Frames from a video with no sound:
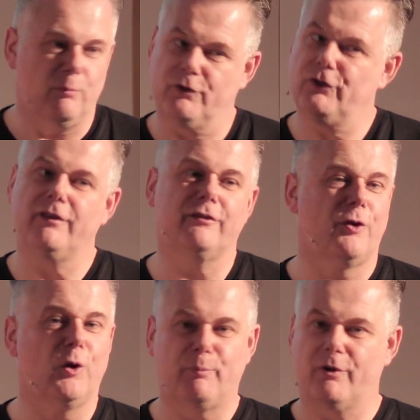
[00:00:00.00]
we're doing this
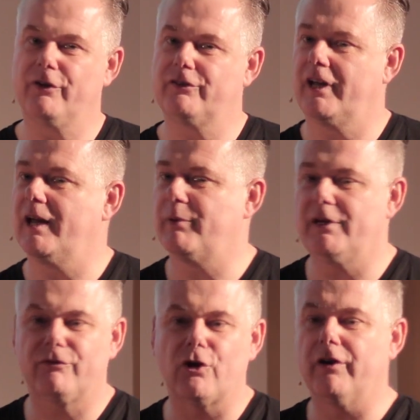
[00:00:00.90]
whole project, but
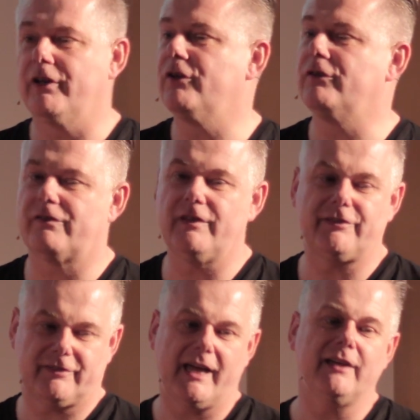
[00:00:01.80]
you've got to use
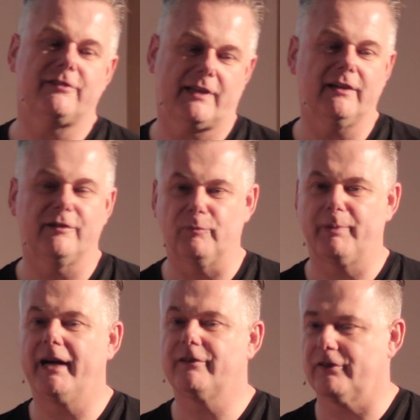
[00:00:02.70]
these ten standard
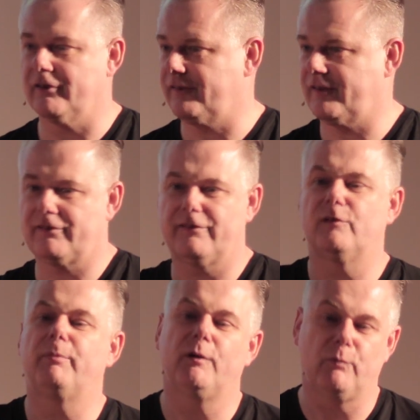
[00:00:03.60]
patterns. This is
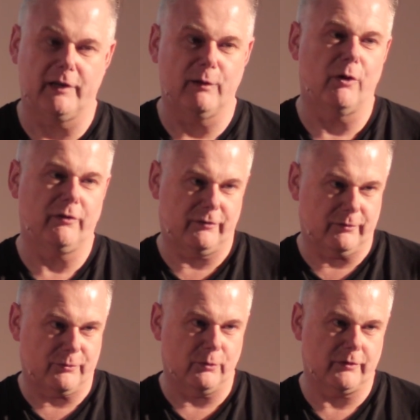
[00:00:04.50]
the bit we really want you
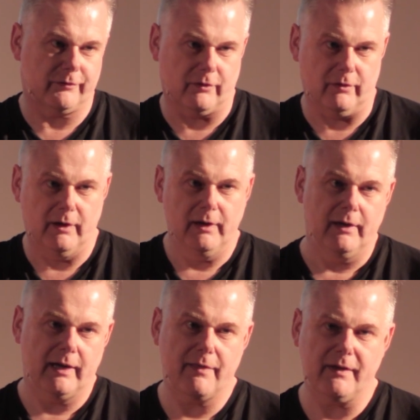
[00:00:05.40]
to focus on.
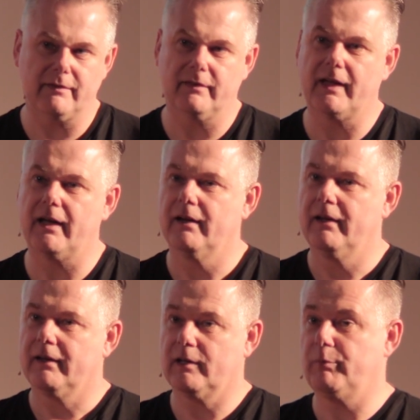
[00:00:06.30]
And I think that
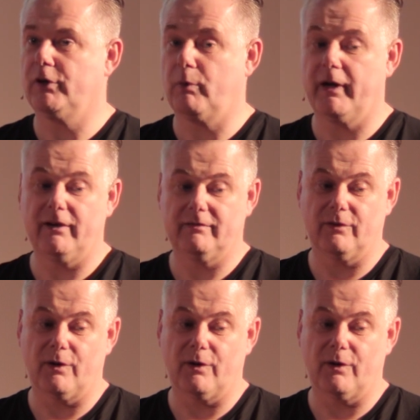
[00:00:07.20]
that can be quite